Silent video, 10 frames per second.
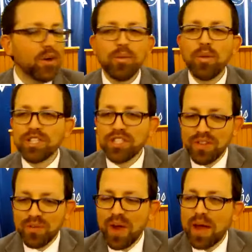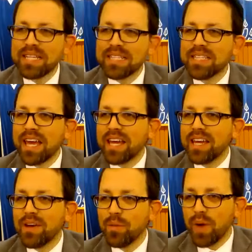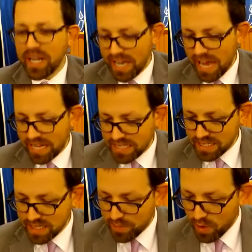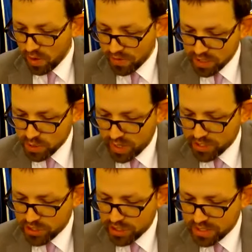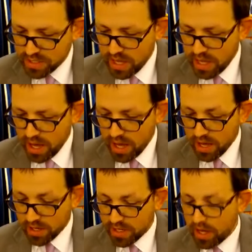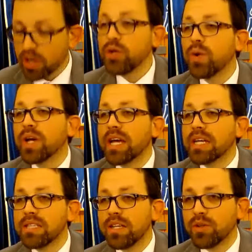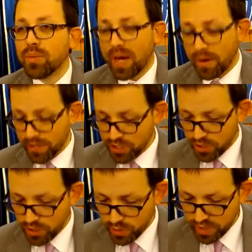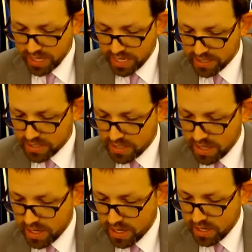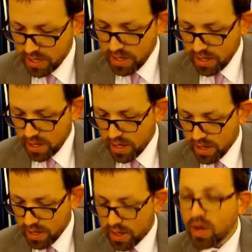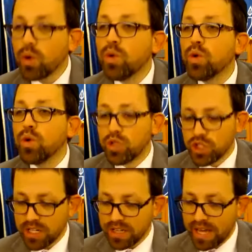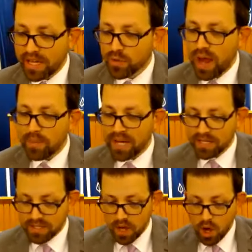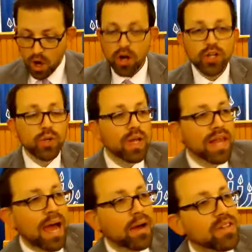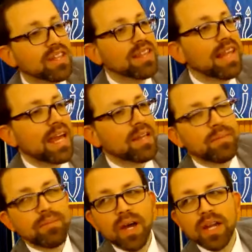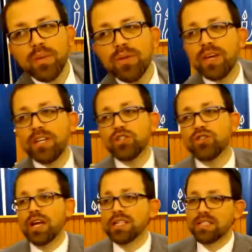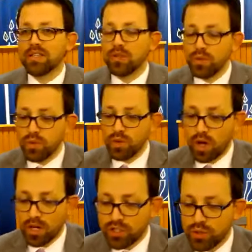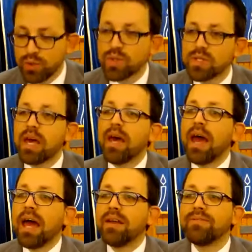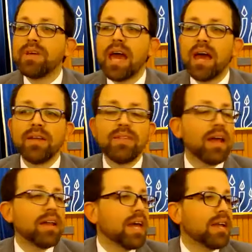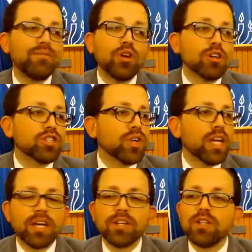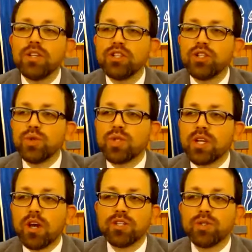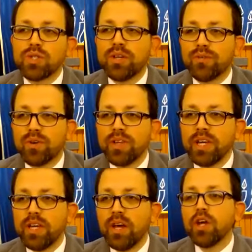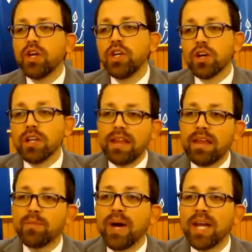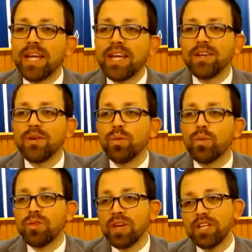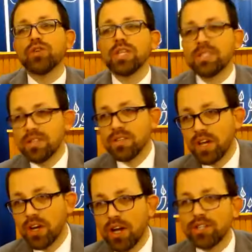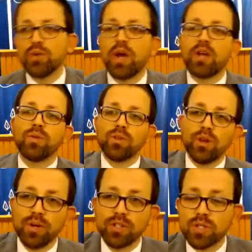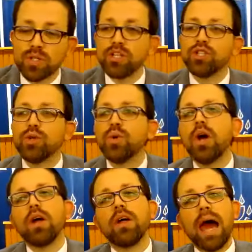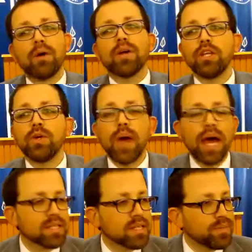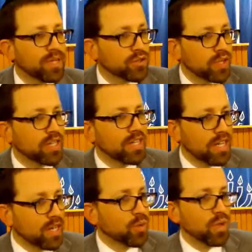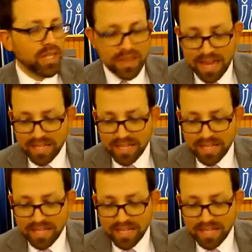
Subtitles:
What should the rabbis say when he asks them all these questions? Are you against intermarriage? Are you against who should elect rabbis? Are you allowed to lend money with interest to non-Jews? And then if you're treating Jews and non-Jews differently, you're lending money with interest to a non-Jew and with no interest to a Jew, how can you ask to be treated equally?